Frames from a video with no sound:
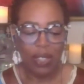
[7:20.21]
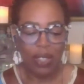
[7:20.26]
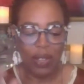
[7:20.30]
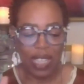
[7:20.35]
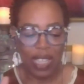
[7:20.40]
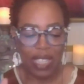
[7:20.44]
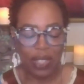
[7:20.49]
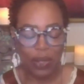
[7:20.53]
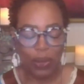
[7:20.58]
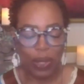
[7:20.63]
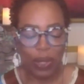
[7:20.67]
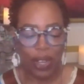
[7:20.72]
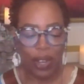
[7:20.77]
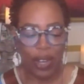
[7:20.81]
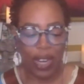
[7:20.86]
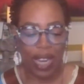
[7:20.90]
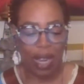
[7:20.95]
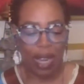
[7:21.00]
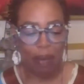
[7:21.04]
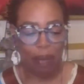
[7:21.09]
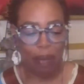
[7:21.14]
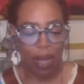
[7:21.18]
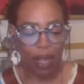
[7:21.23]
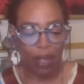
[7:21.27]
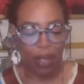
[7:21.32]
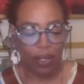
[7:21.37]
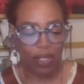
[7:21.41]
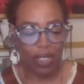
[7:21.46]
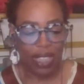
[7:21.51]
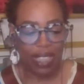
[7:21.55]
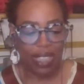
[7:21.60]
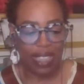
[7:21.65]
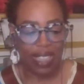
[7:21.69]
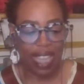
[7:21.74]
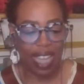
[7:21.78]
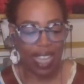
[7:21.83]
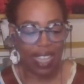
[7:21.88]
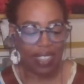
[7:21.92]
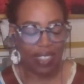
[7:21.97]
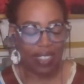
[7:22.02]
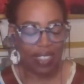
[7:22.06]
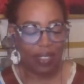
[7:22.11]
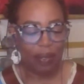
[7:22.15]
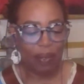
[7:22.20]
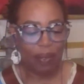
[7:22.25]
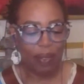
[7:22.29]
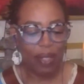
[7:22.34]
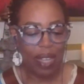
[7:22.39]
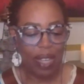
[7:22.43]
So this was her email. She says,